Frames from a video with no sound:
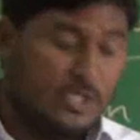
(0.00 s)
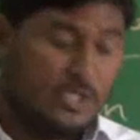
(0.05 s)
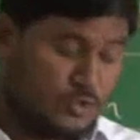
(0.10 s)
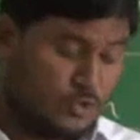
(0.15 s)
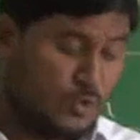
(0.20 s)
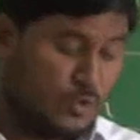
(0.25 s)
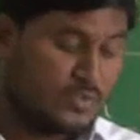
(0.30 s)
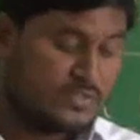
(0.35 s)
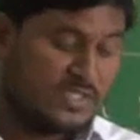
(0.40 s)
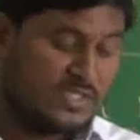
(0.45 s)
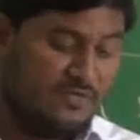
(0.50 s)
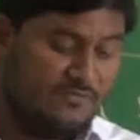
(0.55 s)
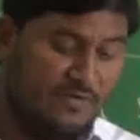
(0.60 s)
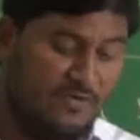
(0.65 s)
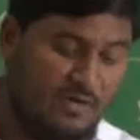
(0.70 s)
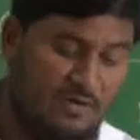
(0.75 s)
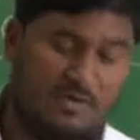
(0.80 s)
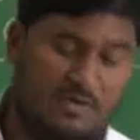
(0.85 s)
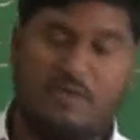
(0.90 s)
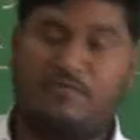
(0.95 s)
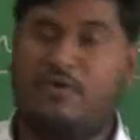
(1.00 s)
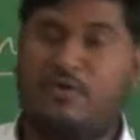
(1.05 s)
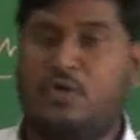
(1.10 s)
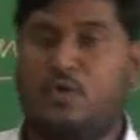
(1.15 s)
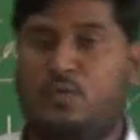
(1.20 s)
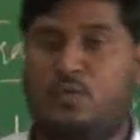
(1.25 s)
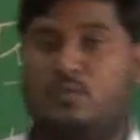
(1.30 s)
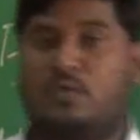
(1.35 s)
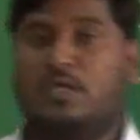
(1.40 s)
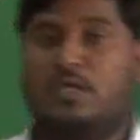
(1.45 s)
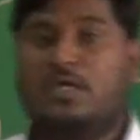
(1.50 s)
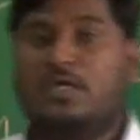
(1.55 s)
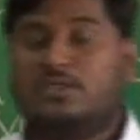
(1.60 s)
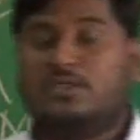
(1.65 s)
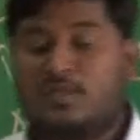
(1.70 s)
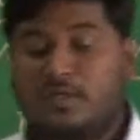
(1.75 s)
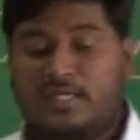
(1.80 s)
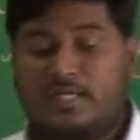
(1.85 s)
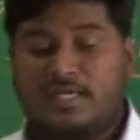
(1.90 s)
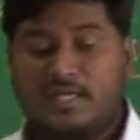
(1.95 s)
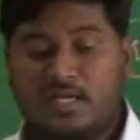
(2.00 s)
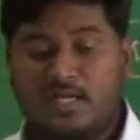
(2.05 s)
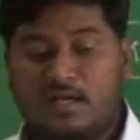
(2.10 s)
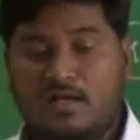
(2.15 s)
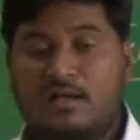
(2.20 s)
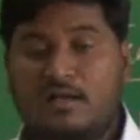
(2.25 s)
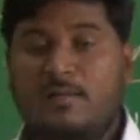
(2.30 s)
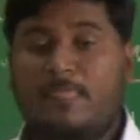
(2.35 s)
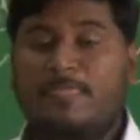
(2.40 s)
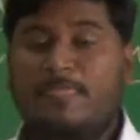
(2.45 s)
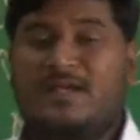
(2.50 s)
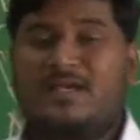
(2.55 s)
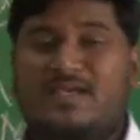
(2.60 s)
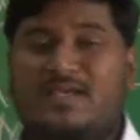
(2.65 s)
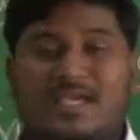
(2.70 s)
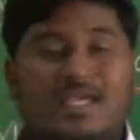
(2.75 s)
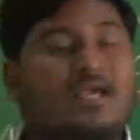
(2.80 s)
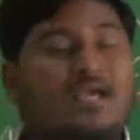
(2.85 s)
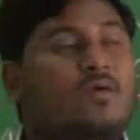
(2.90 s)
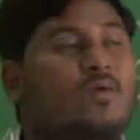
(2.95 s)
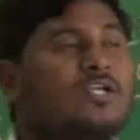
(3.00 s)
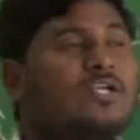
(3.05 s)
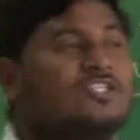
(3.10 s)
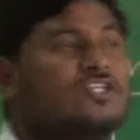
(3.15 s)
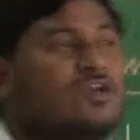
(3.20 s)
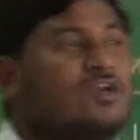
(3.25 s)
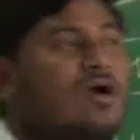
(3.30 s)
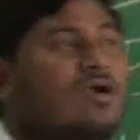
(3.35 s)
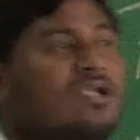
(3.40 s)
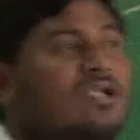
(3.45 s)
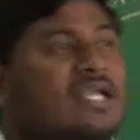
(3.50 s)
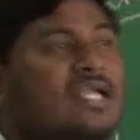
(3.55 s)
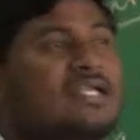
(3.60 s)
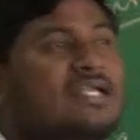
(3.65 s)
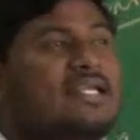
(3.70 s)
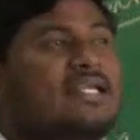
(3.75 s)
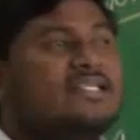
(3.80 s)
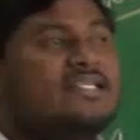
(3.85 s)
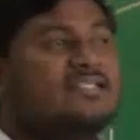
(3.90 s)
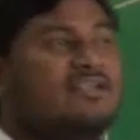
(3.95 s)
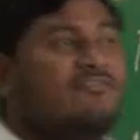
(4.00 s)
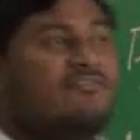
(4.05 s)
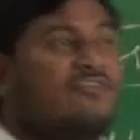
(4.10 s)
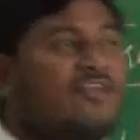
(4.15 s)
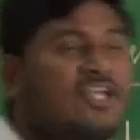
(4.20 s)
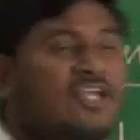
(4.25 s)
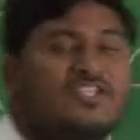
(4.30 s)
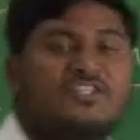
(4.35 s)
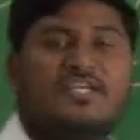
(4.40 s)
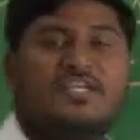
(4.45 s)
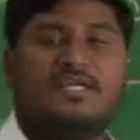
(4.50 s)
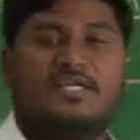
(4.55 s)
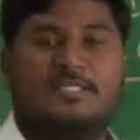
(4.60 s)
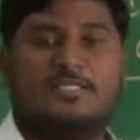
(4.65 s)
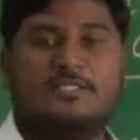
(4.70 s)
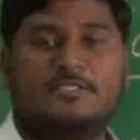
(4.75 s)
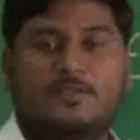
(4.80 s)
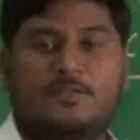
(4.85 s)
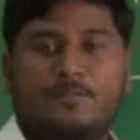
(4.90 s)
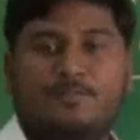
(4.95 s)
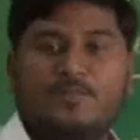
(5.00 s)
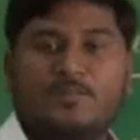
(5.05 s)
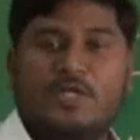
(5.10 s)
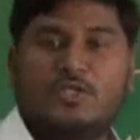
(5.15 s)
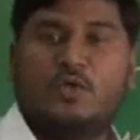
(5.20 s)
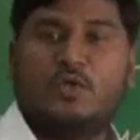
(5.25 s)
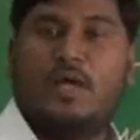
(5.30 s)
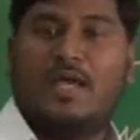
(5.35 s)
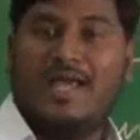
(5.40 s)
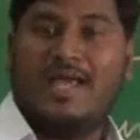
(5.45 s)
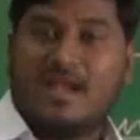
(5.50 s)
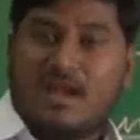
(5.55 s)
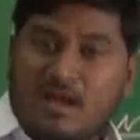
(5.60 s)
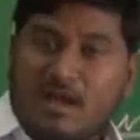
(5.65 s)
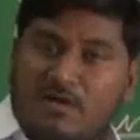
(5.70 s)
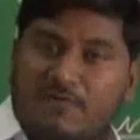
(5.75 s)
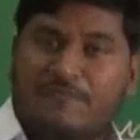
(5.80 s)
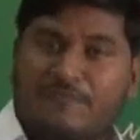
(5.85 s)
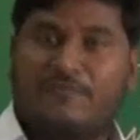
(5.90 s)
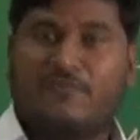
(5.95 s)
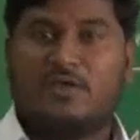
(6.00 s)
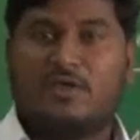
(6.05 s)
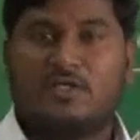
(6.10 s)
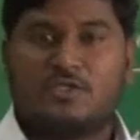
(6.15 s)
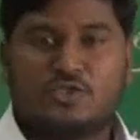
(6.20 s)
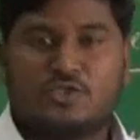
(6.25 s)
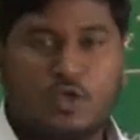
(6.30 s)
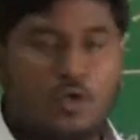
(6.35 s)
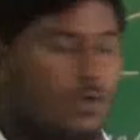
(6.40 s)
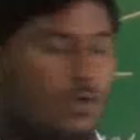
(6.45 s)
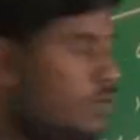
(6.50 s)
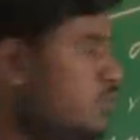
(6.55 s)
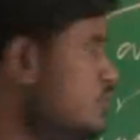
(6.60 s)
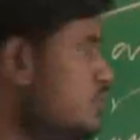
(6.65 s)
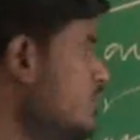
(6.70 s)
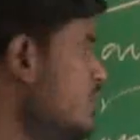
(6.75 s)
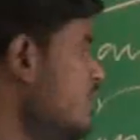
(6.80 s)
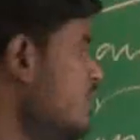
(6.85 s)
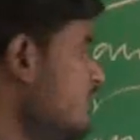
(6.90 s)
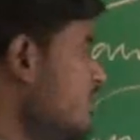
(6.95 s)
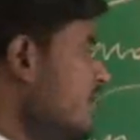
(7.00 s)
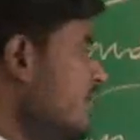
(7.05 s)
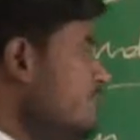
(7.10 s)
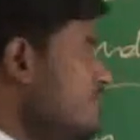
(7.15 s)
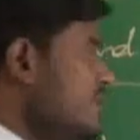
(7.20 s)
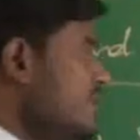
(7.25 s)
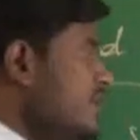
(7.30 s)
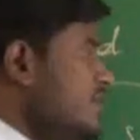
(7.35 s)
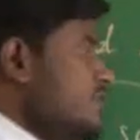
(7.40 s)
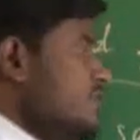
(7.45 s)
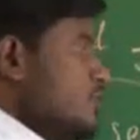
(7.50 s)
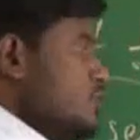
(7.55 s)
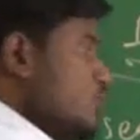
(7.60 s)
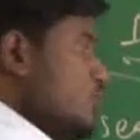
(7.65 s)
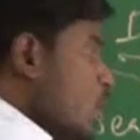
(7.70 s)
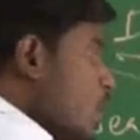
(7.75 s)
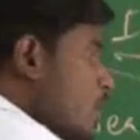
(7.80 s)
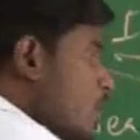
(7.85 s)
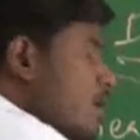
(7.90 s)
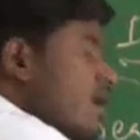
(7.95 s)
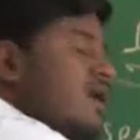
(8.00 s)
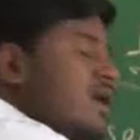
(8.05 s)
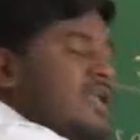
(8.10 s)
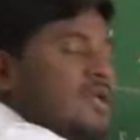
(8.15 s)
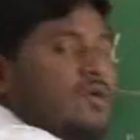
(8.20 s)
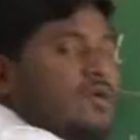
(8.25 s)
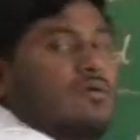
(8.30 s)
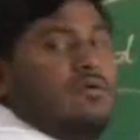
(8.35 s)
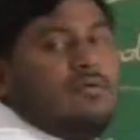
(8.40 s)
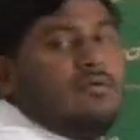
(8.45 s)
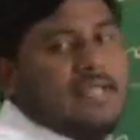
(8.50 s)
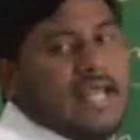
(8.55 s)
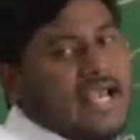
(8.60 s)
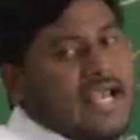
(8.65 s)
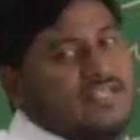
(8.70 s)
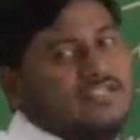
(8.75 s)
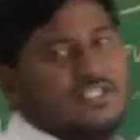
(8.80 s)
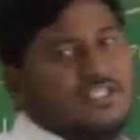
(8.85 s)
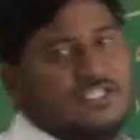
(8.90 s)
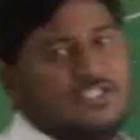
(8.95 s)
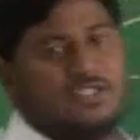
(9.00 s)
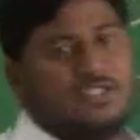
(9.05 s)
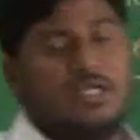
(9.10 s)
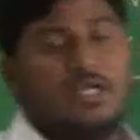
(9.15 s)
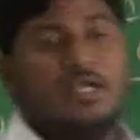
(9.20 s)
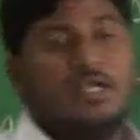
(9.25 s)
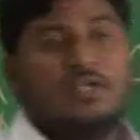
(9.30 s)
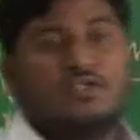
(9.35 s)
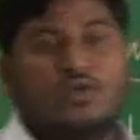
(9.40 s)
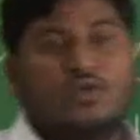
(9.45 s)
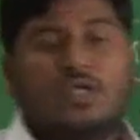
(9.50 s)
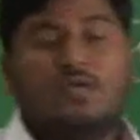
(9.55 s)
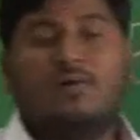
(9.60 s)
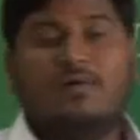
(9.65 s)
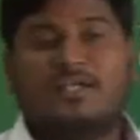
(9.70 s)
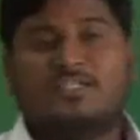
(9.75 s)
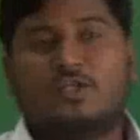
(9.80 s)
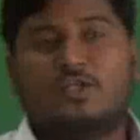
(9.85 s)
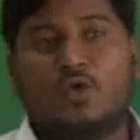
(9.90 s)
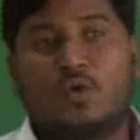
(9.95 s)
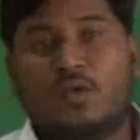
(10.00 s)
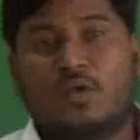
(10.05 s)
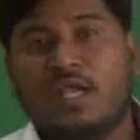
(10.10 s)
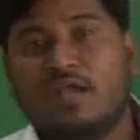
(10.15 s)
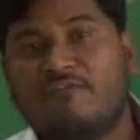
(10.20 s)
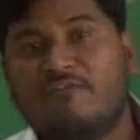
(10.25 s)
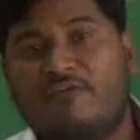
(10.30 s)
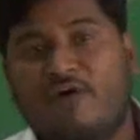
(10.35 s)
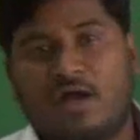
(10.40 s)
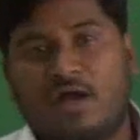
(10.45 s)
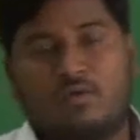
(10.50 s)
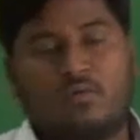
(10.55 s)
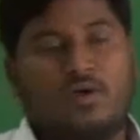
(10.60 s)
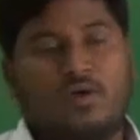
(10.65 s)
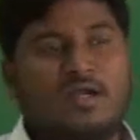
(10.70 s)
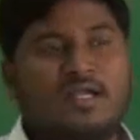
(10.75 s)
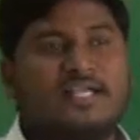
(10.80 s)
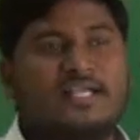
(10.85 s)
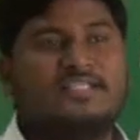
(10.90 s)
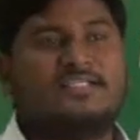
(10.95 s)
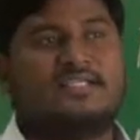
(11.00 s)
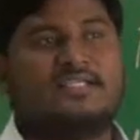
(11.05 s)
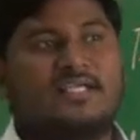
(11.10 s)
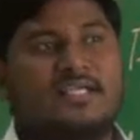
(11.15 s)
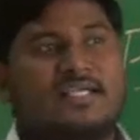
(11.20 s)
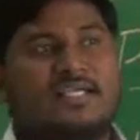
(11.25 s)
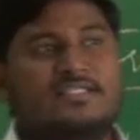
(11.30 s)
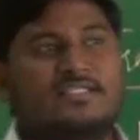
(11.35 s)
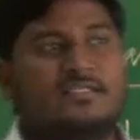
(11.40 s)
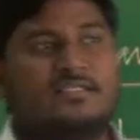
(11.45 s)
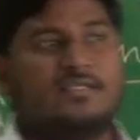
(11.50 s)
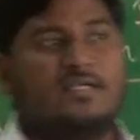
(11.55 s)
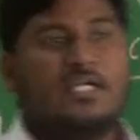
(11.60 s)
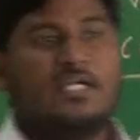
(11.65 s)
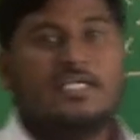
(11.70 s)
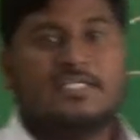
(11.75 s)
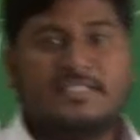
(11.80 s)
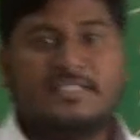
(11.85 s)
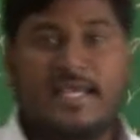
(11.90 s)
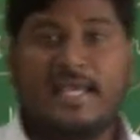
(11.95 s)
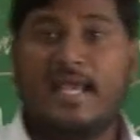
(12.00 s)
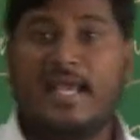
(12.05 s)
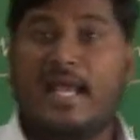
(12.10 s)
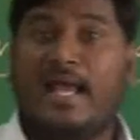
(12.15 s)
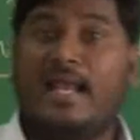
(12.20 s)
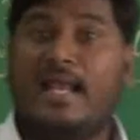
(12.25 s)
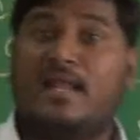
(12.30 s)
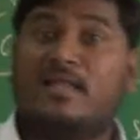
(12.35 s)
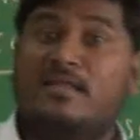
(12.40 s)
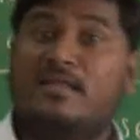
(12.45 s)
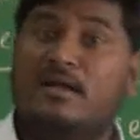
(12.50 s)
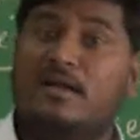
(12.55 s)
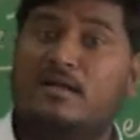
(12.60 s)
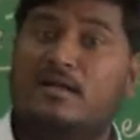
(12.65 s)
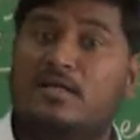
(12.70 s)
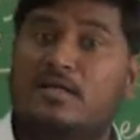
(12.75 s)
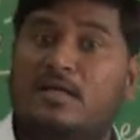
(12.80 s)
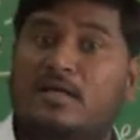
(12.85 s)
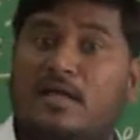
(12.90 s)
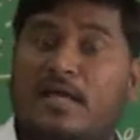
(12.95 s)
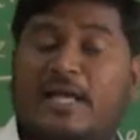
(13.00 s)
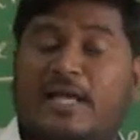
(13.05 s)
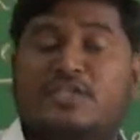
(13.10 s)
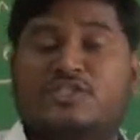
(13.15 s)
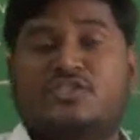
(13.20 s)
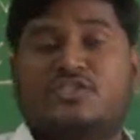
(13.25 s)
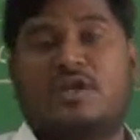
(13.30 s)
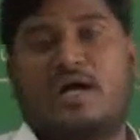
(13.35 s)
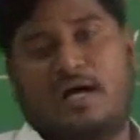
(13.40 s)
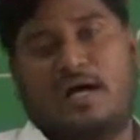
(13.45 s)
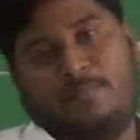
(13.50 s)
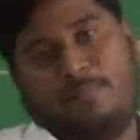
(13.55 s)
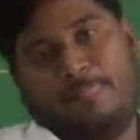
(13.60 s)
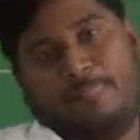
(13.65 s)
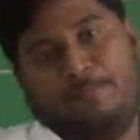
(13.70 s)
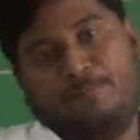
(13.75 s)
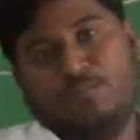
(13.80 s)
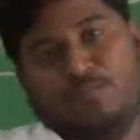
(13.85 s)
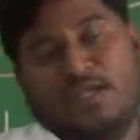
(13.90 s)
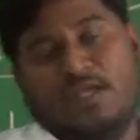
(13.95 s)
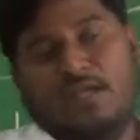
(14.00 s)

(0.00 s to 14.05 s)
source of revenue. So here, king was not getting sufficient, so enough source from these so-called taxes. So he was looking forward, he's seeing another extra,